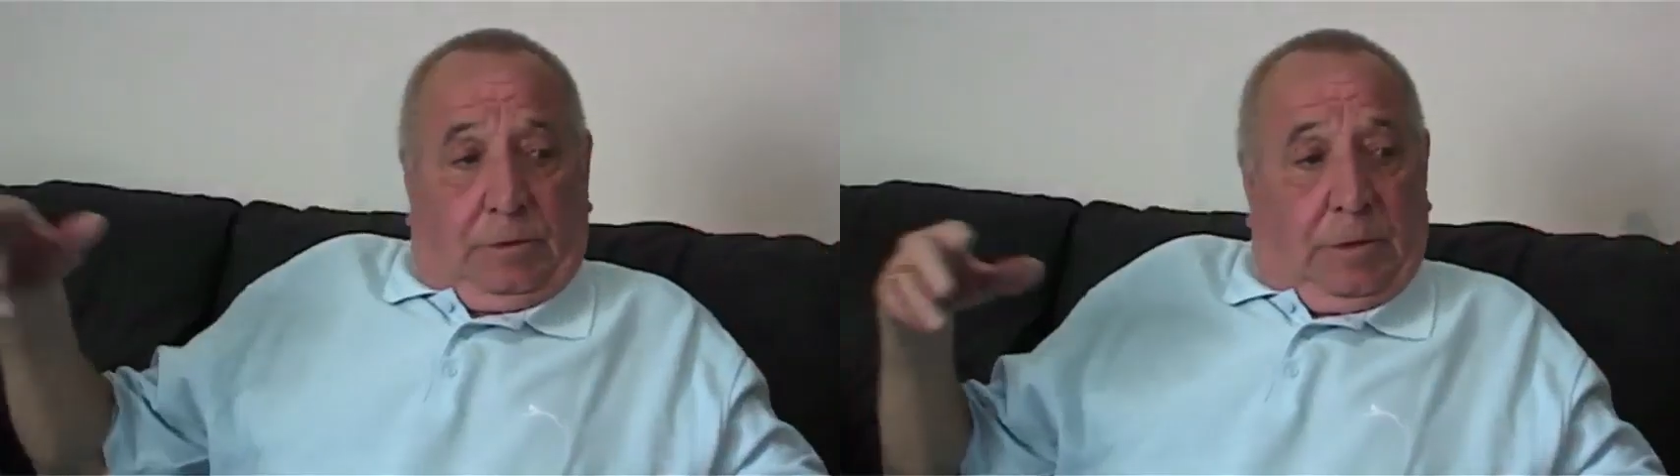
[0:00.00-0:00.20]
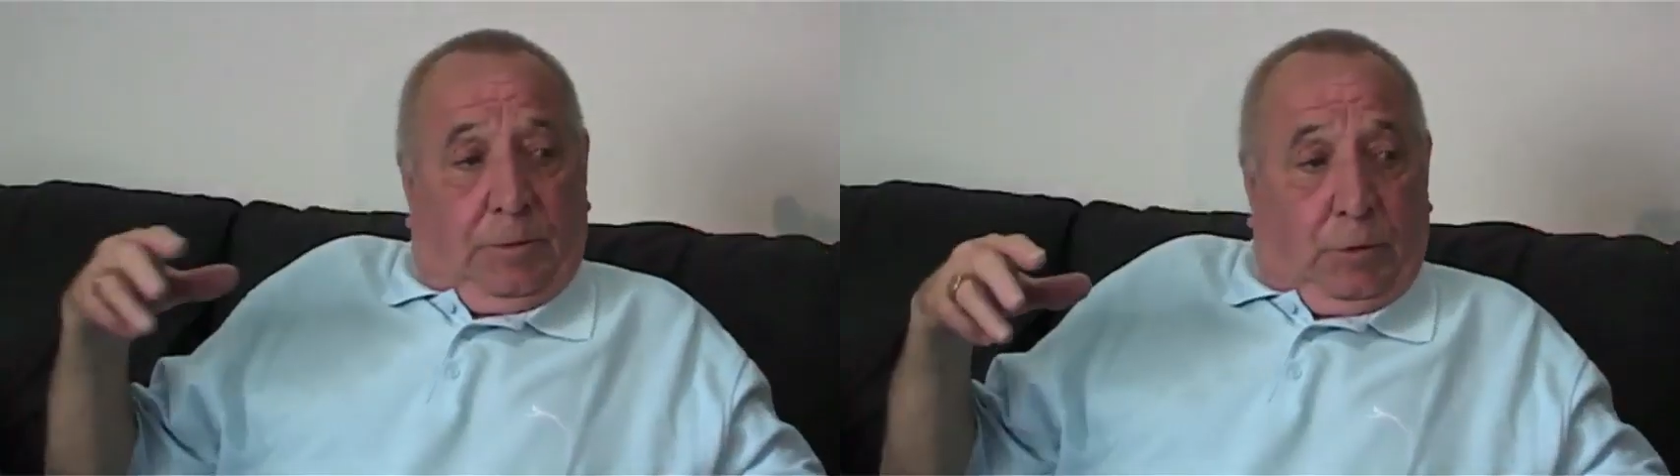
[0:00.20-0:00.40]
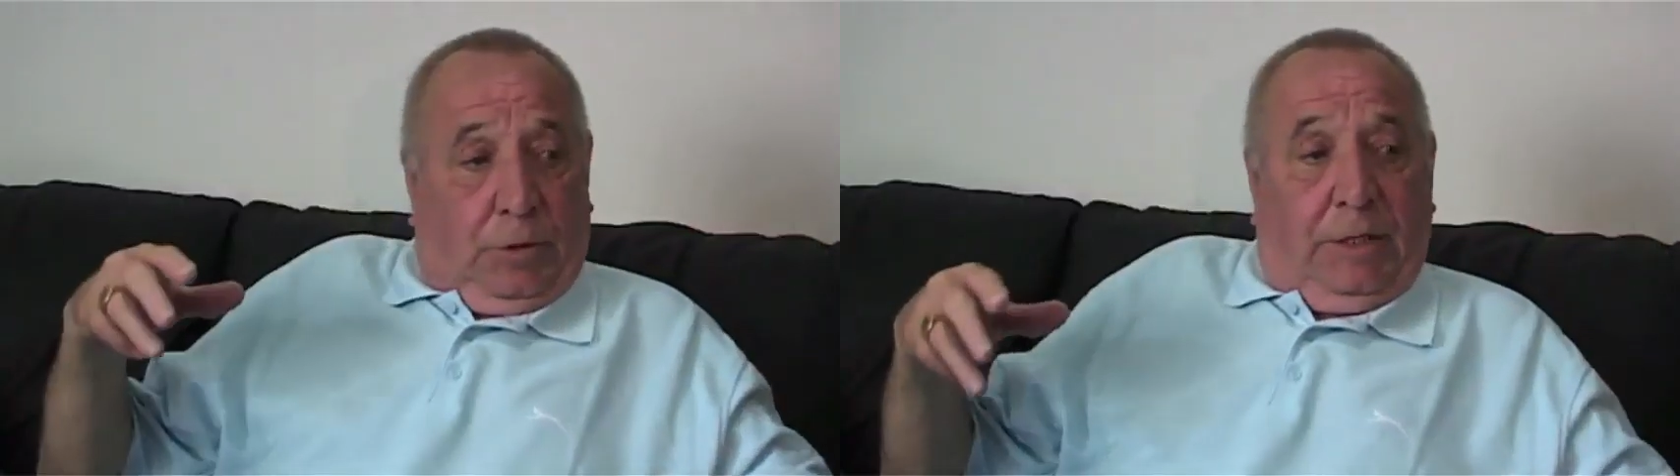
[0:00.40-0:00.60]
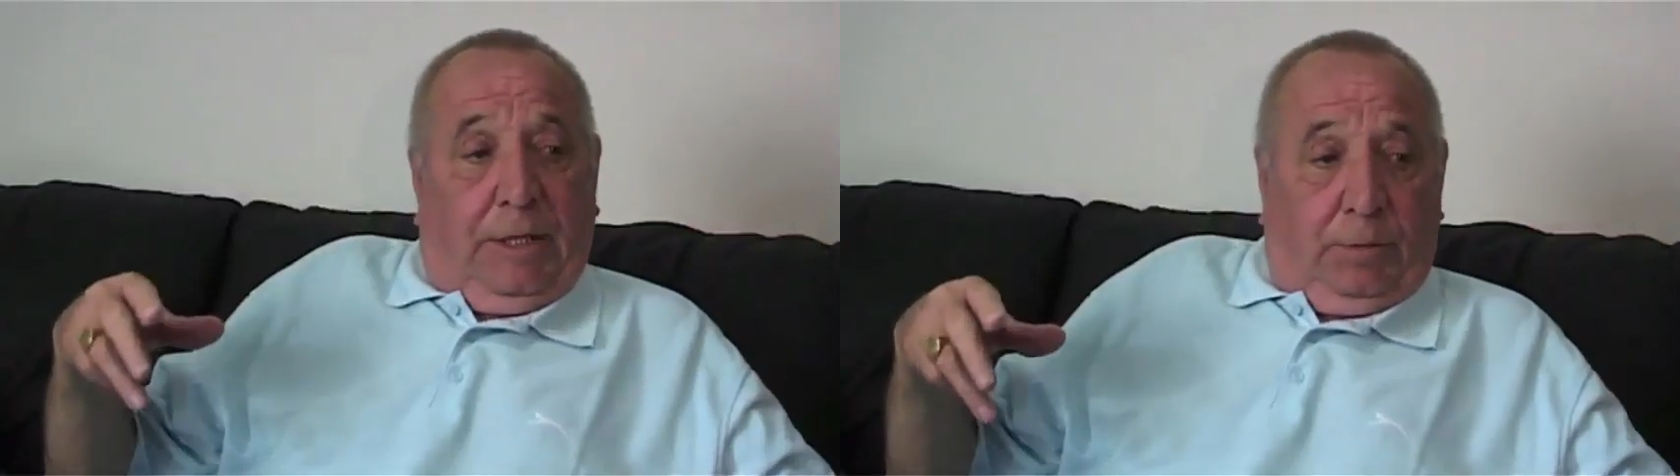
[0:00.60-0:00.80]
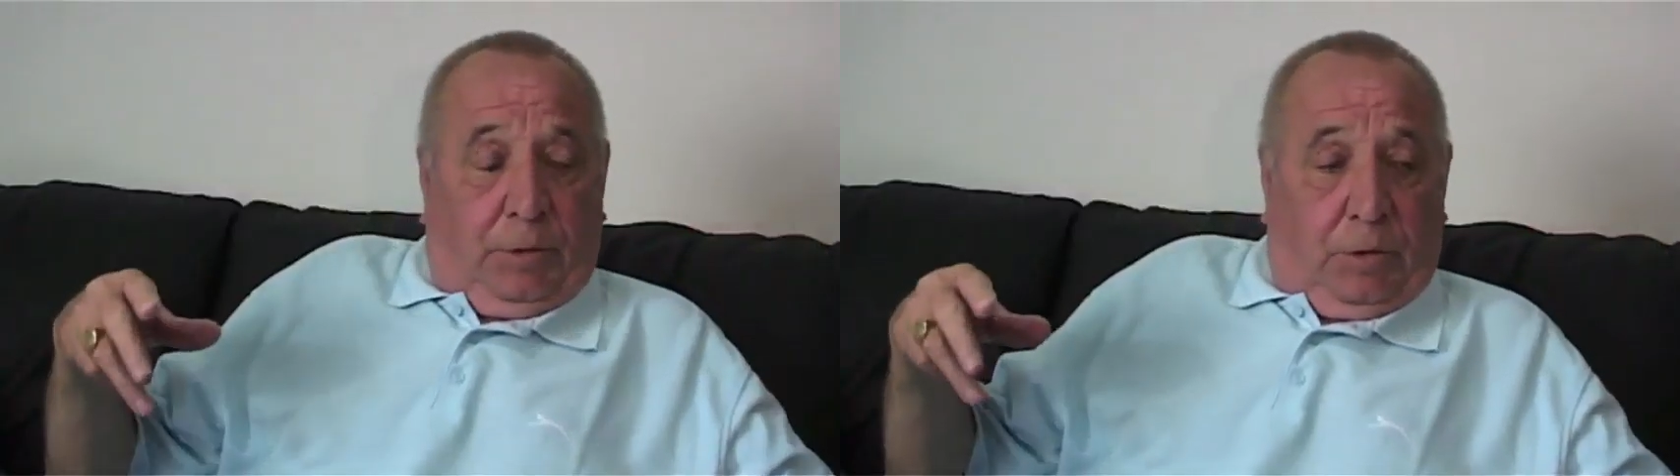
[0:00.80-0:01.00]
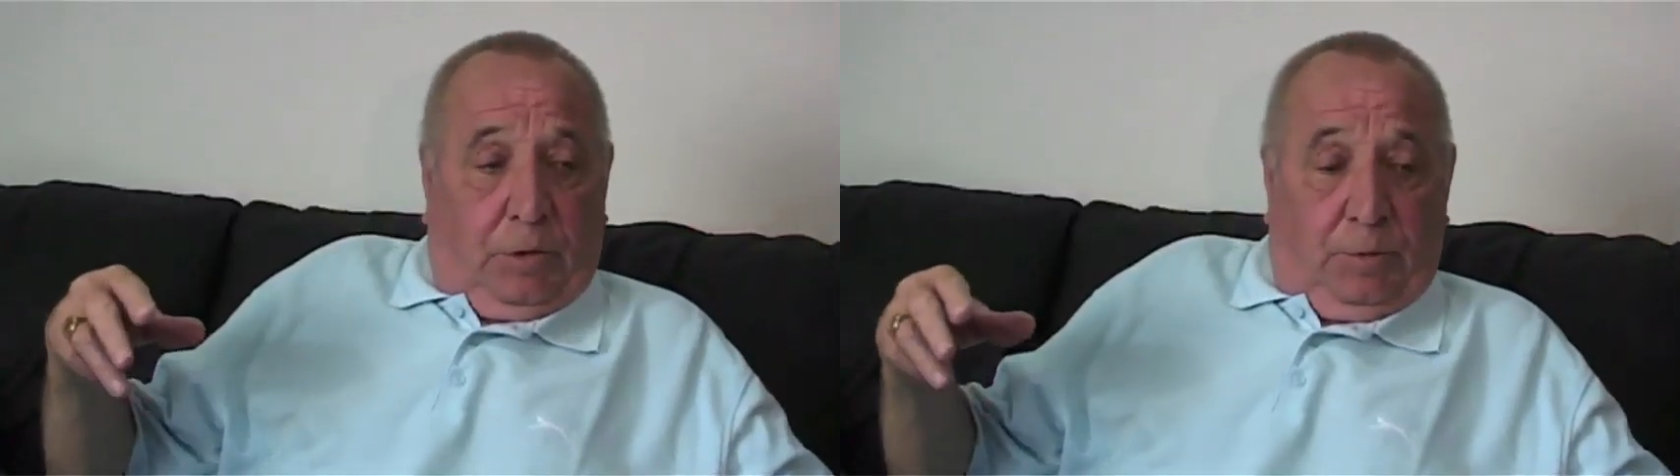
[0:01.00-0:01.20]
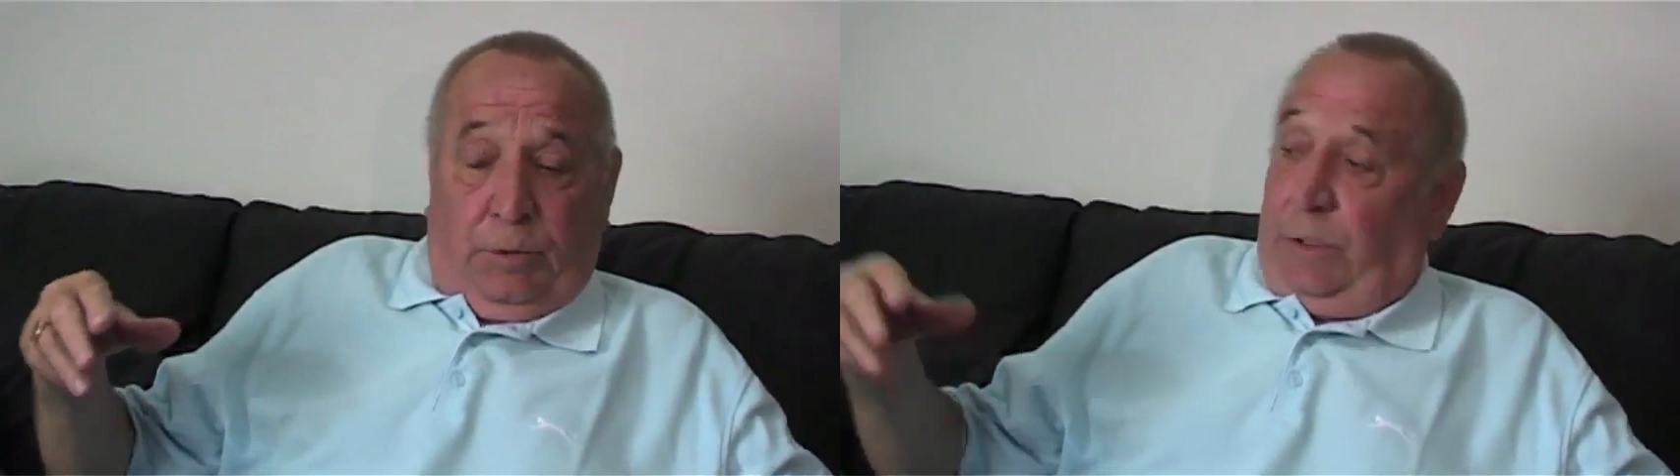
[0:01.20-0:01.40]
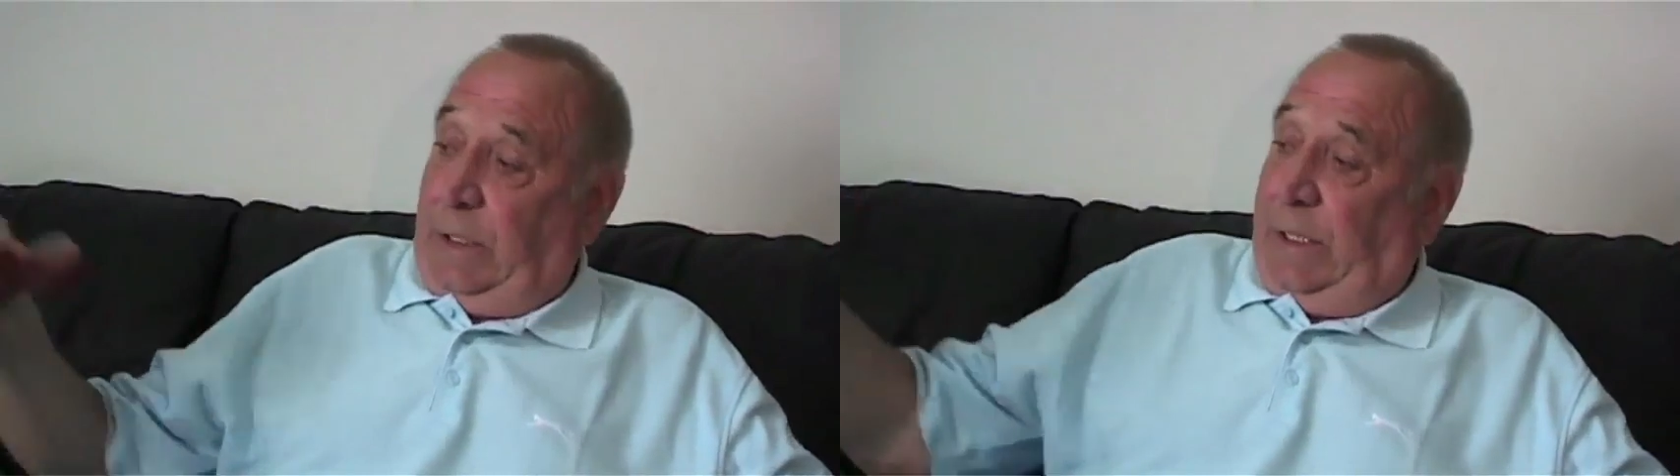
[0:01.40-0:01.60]
a mother gate, what's called a
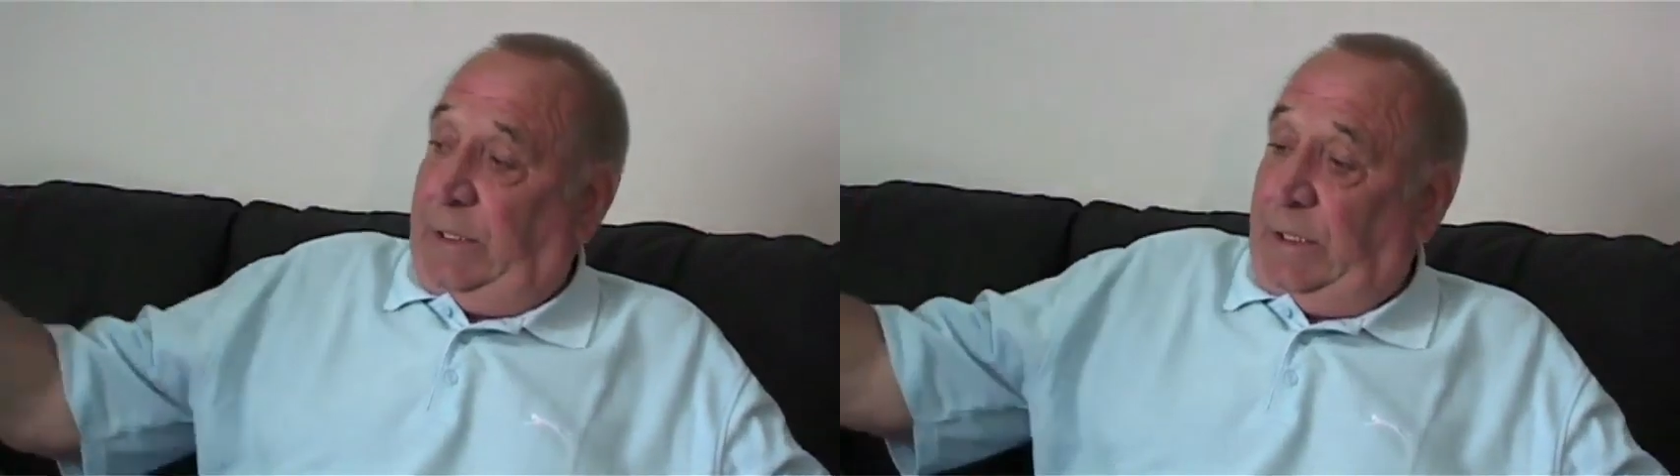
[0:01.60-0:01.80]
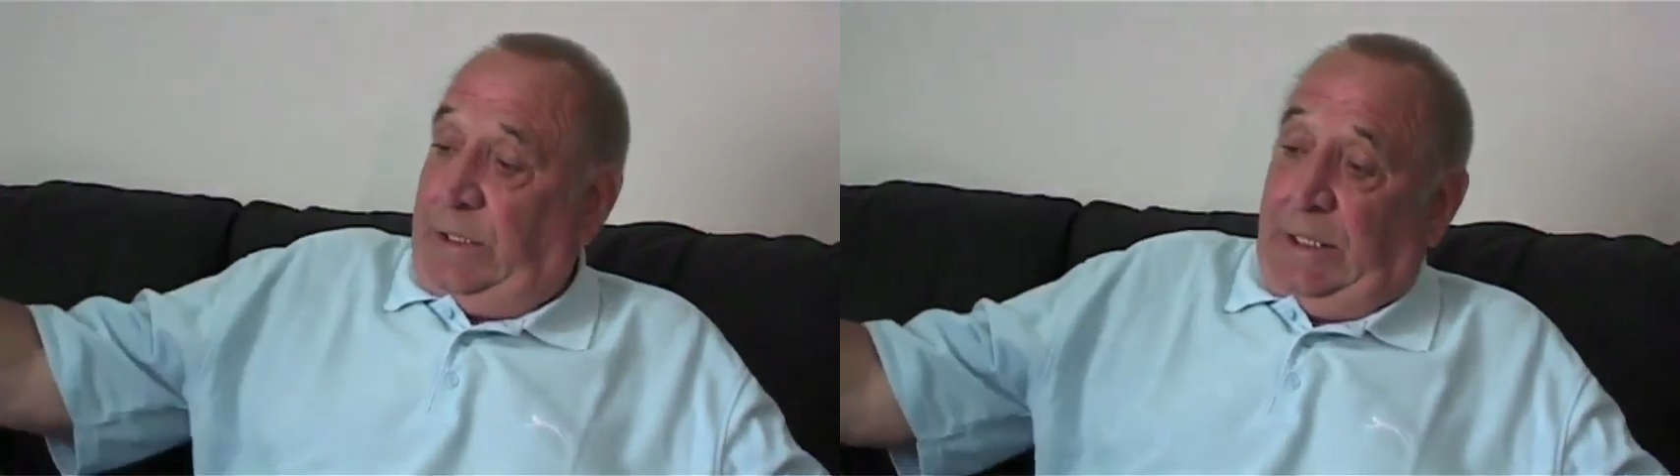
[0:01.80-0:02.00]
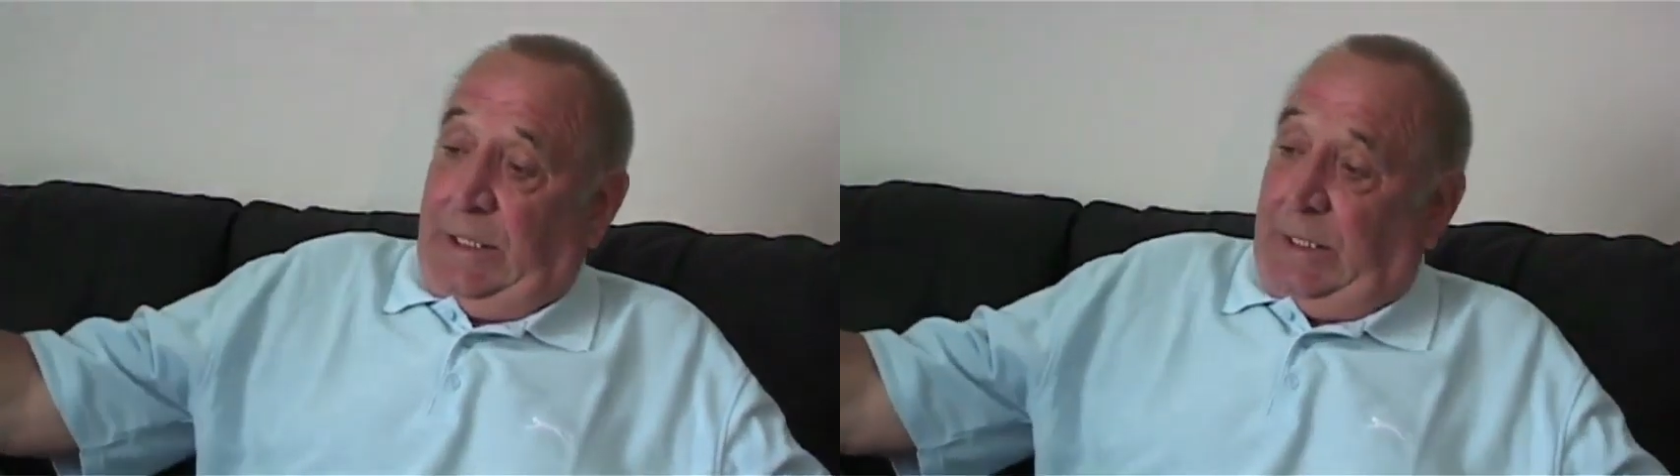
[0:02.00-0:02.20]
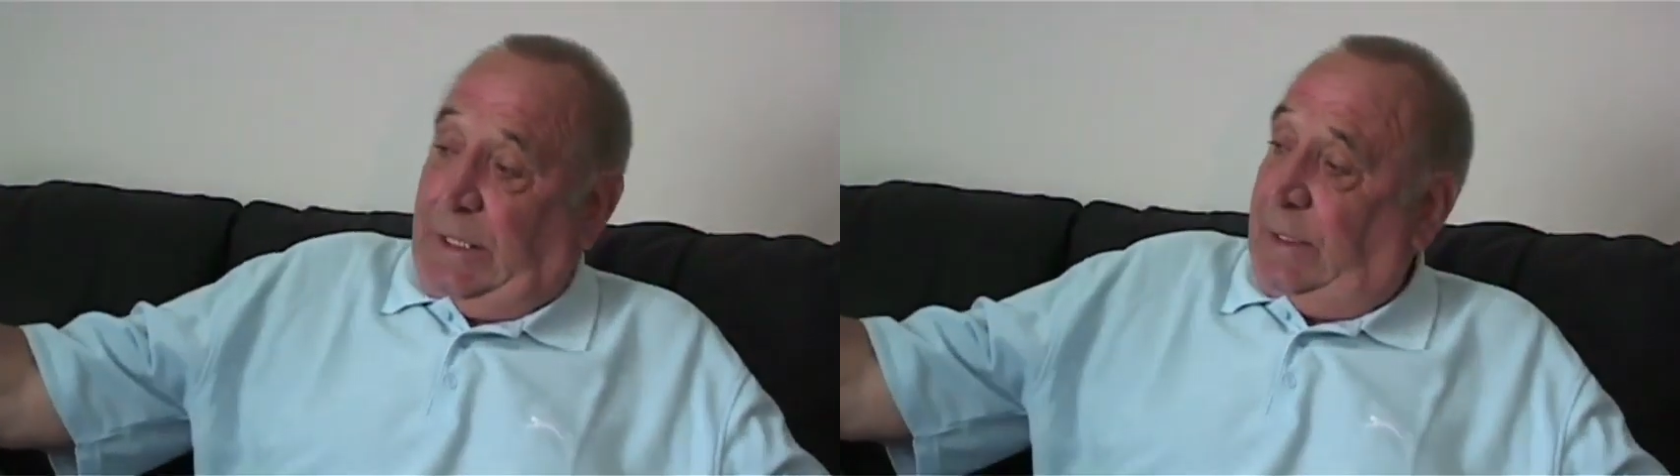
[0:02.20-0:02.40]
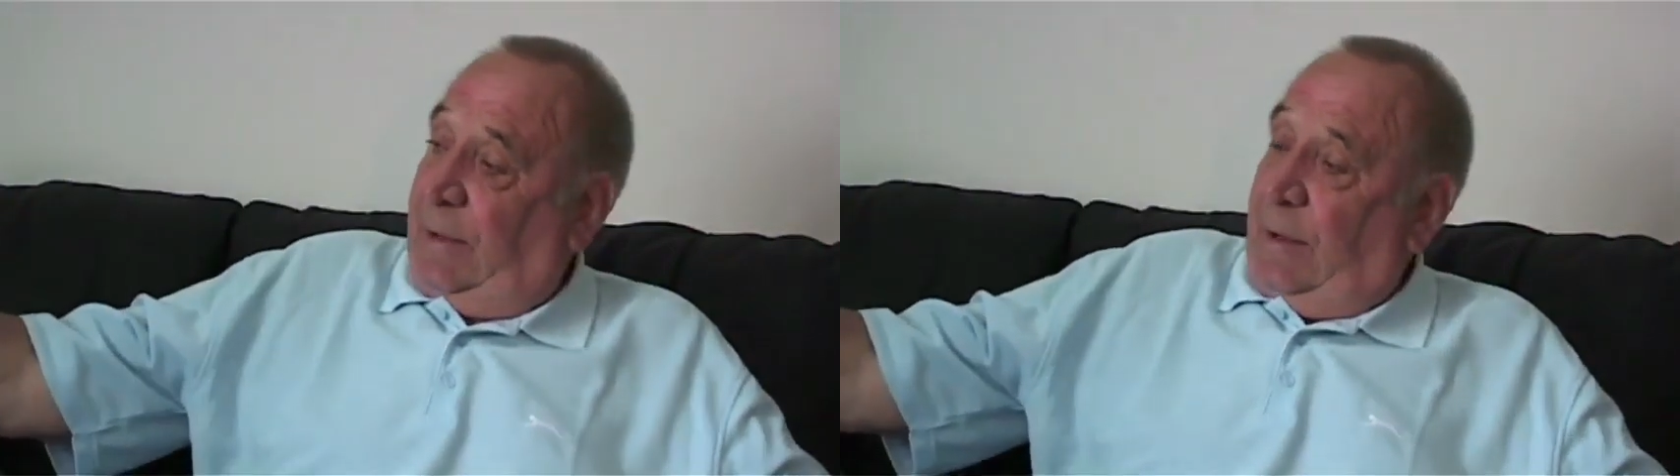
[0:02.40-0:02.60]
mother gate, and a tailgate,